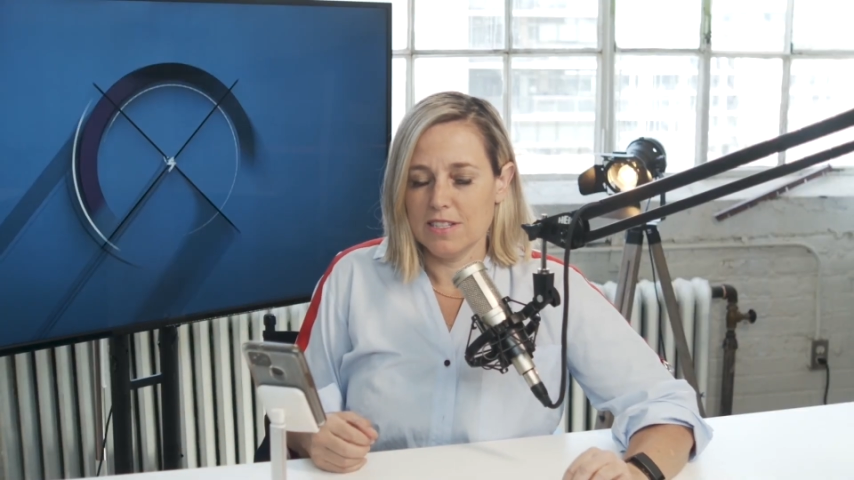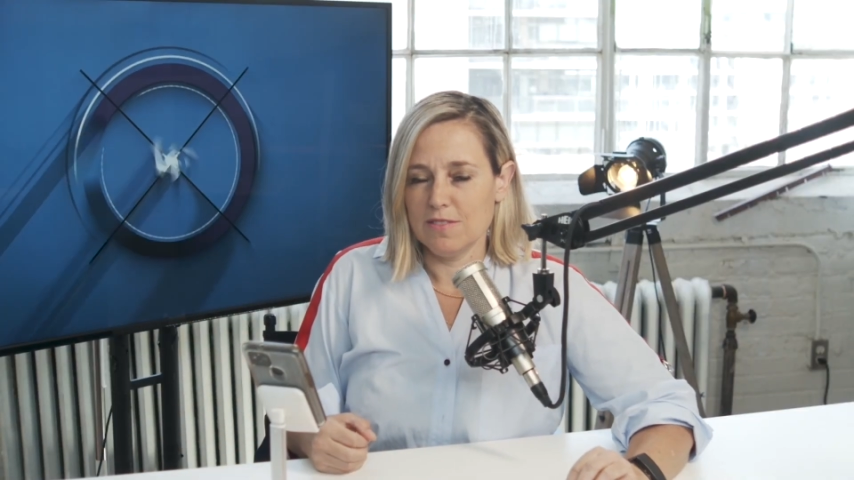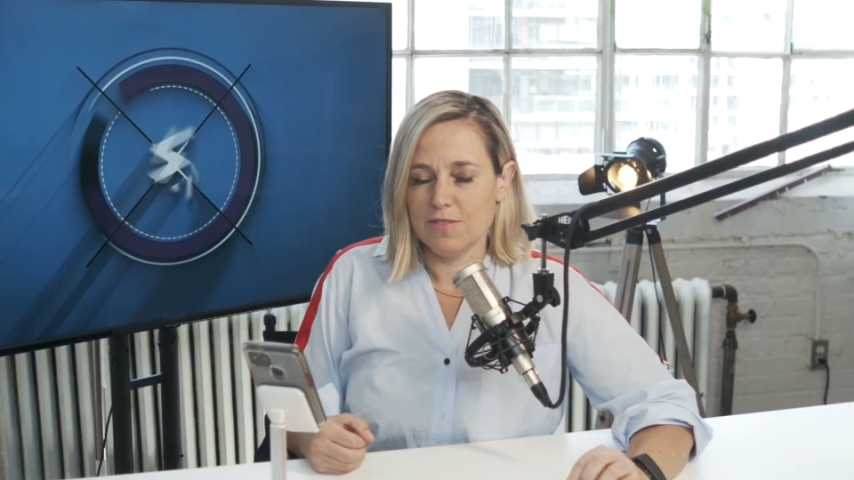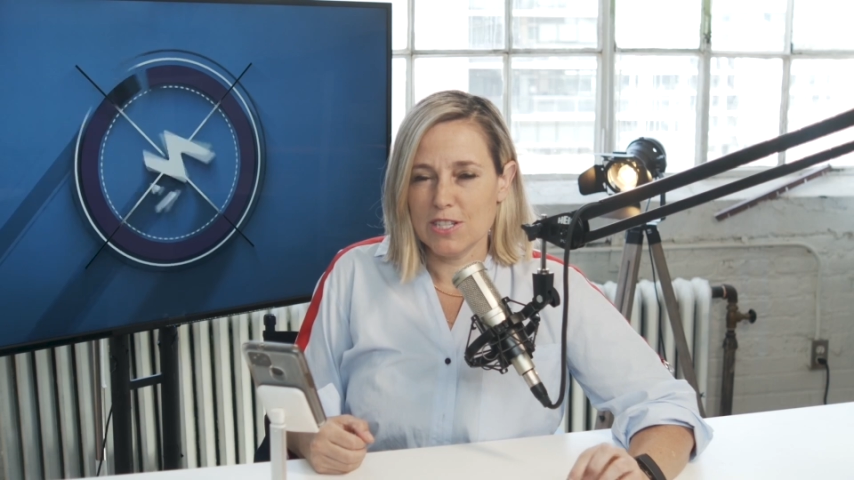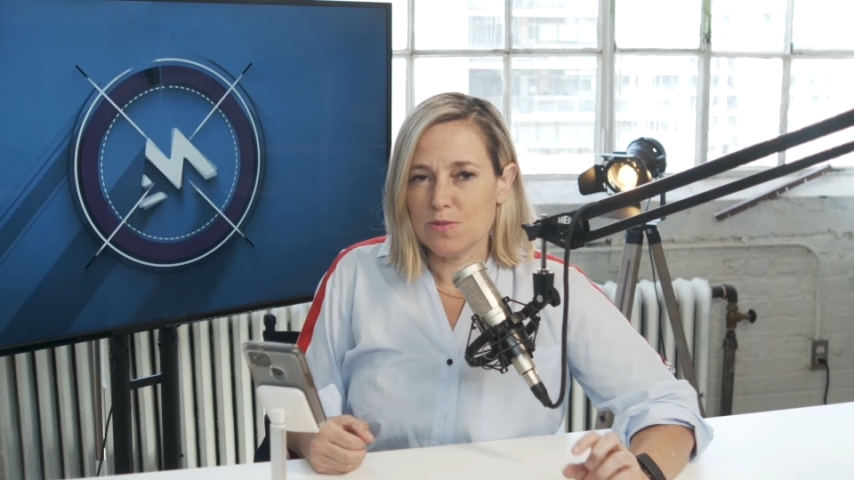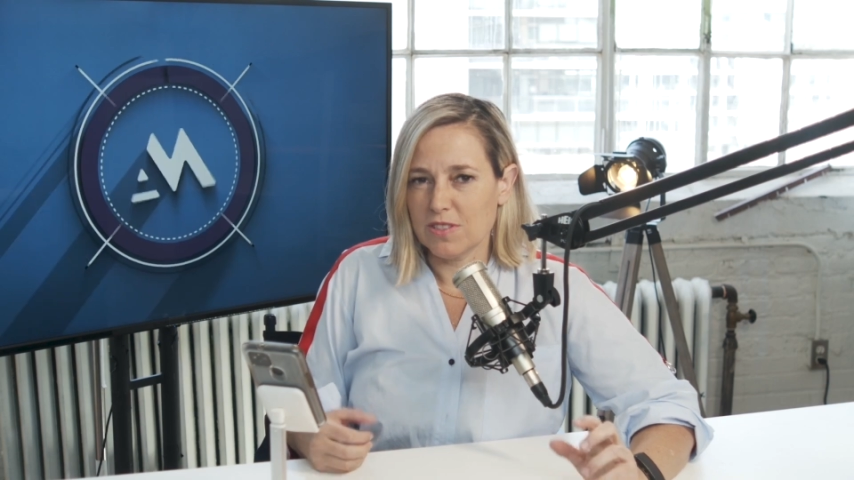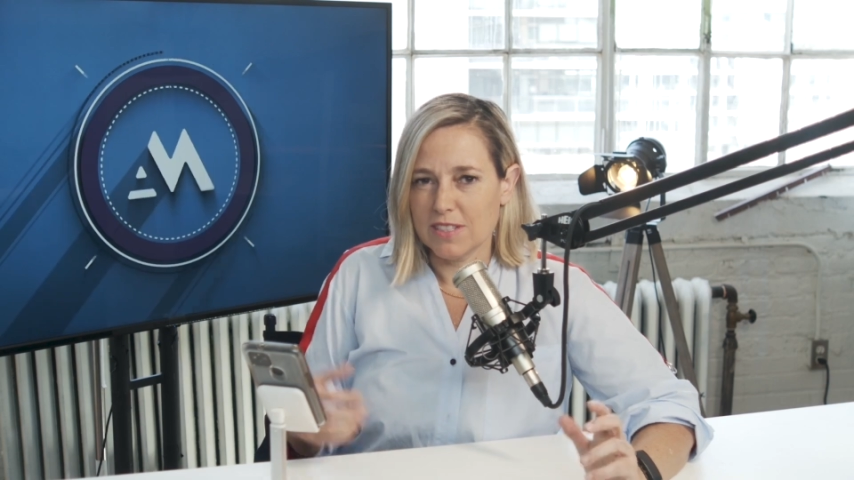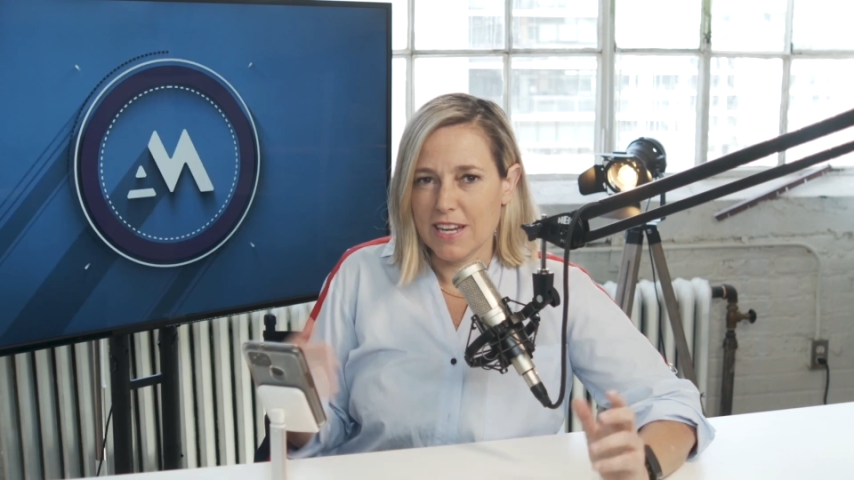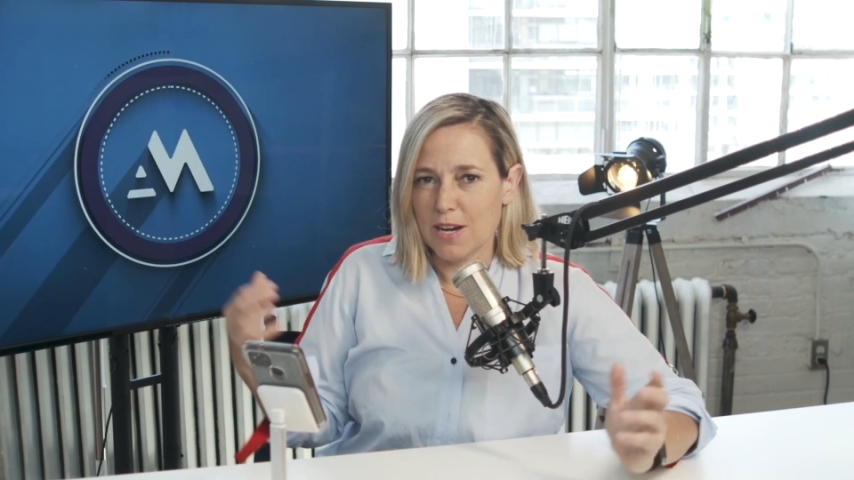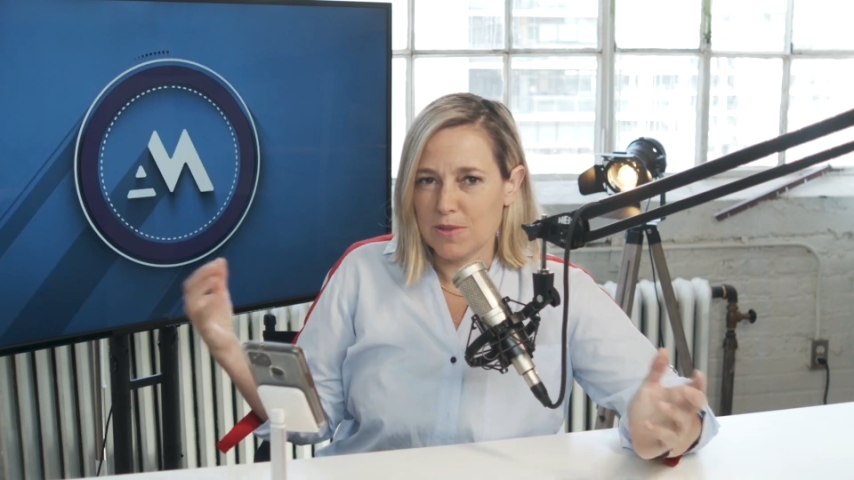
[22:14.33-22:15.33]
individual and
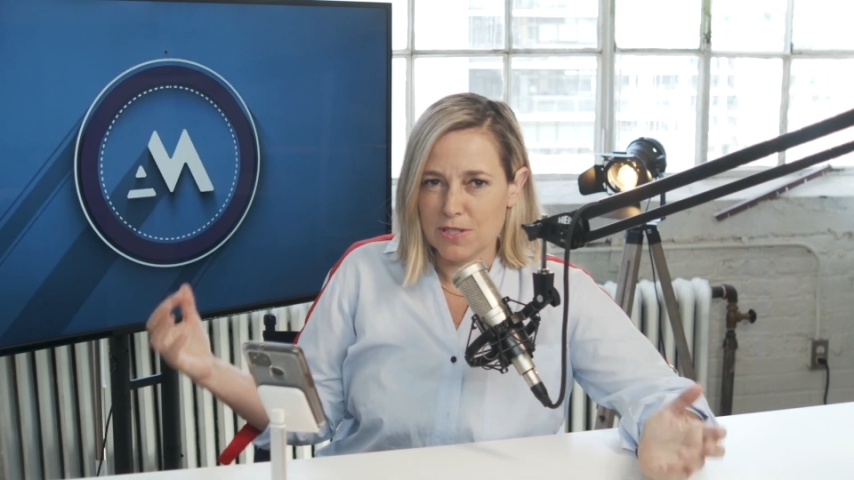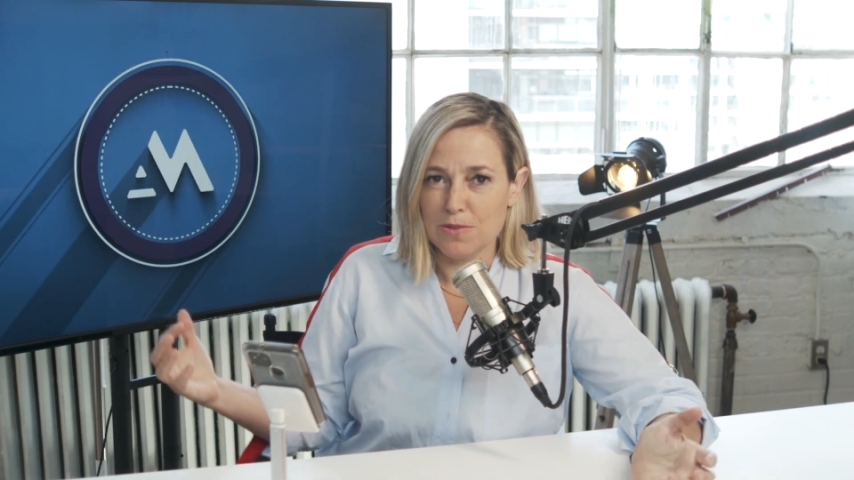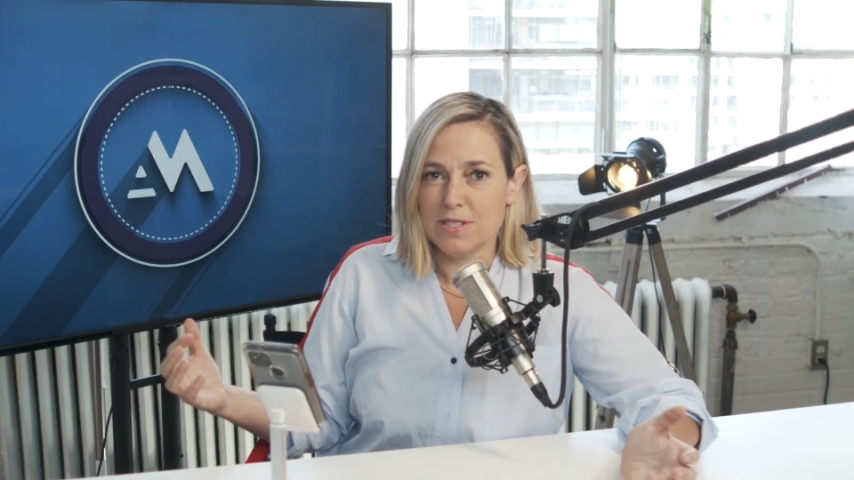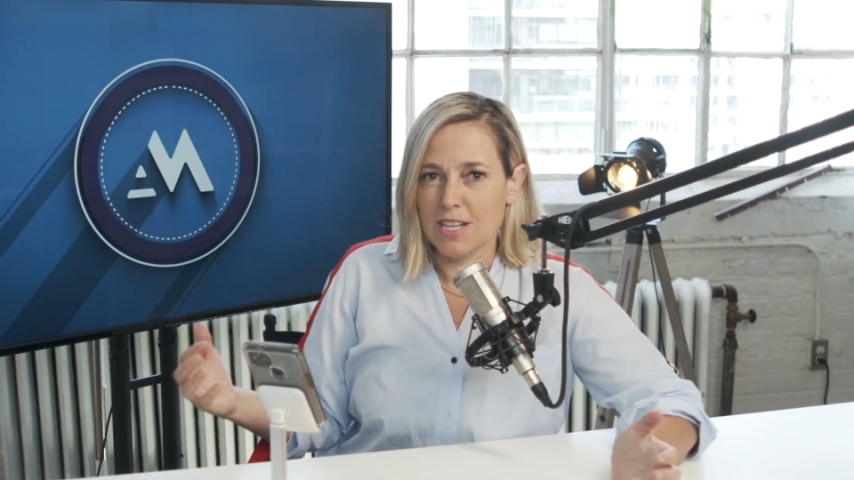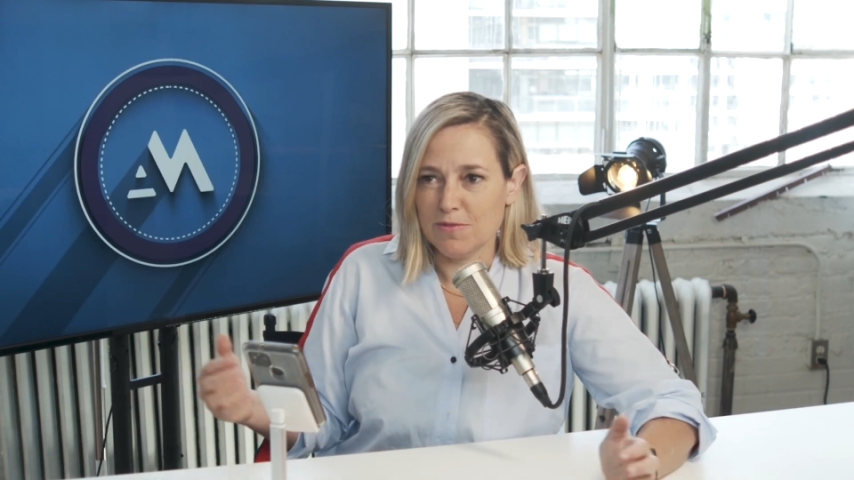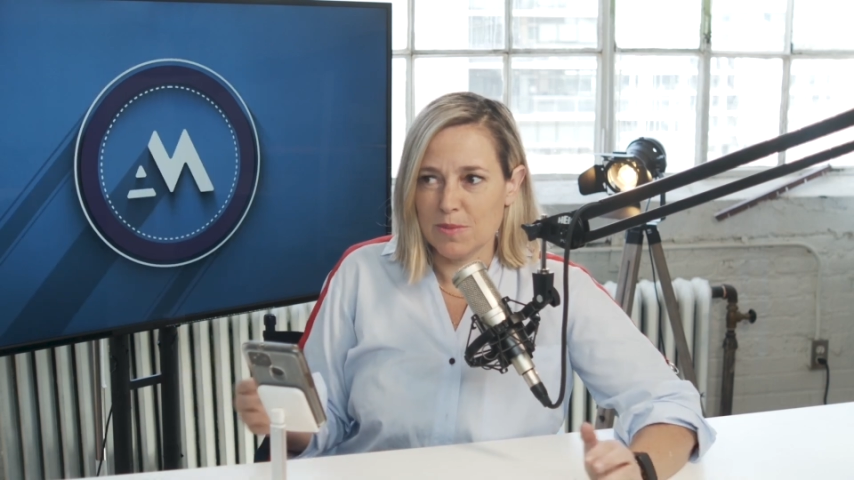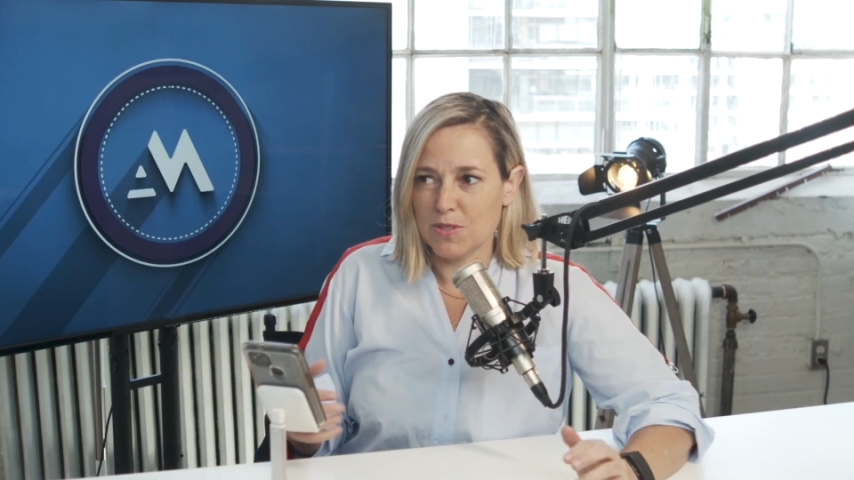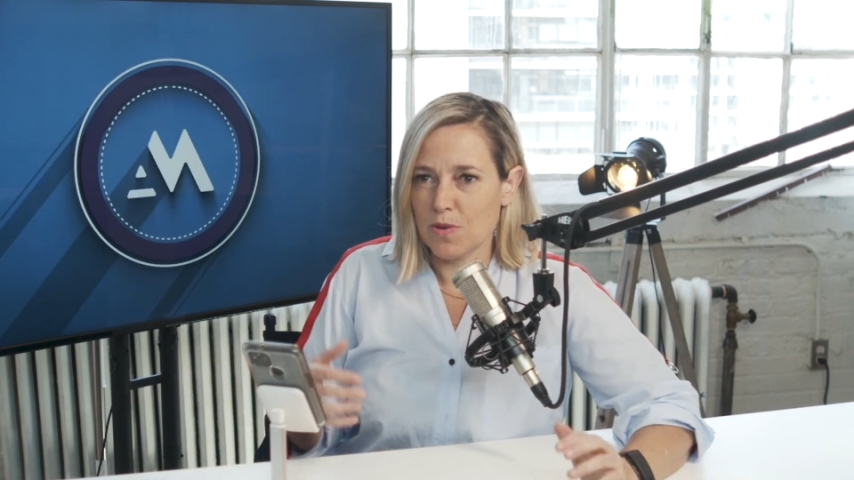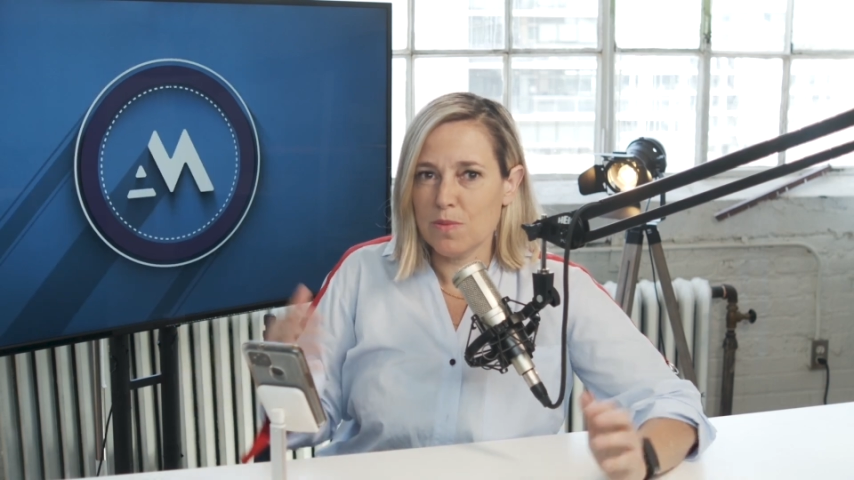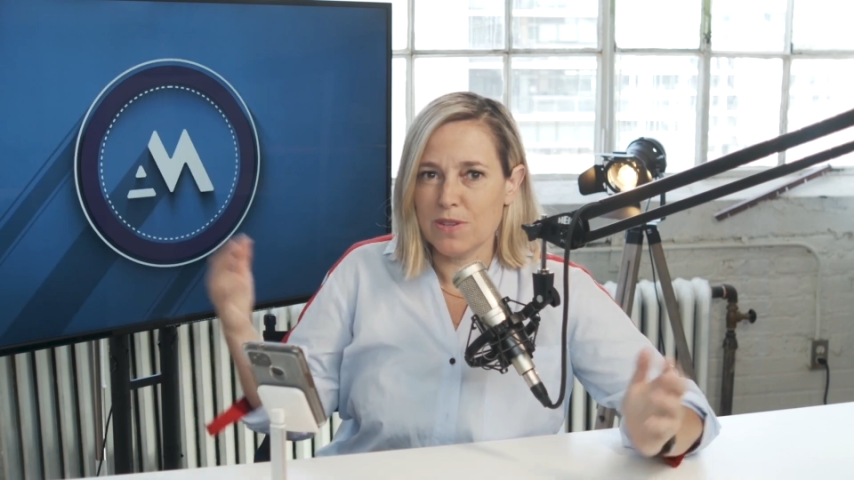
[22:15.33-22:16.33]
how we're so
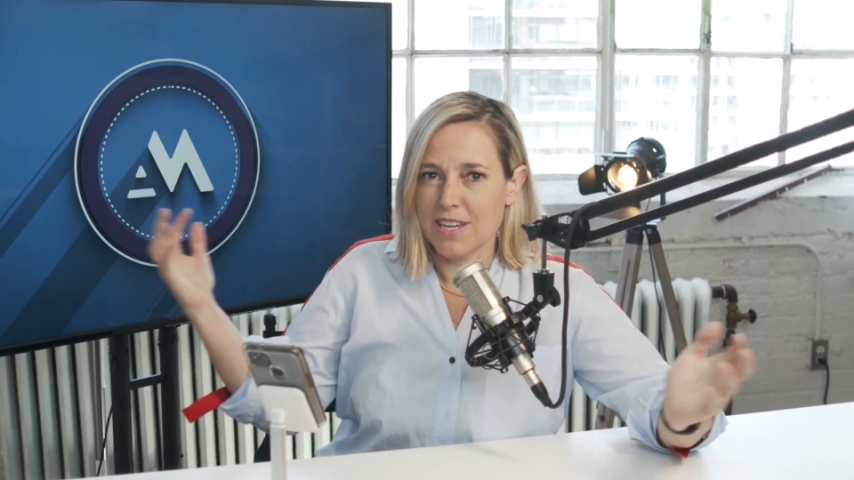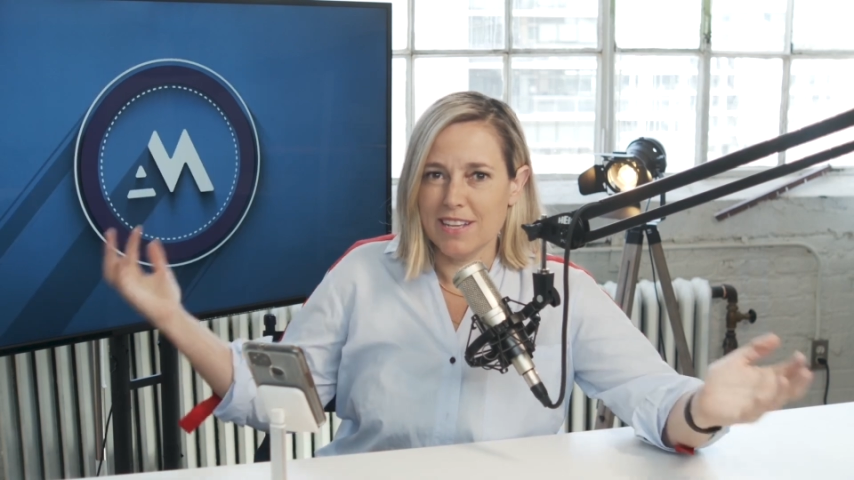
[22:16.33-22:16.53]
self-absorbed we can't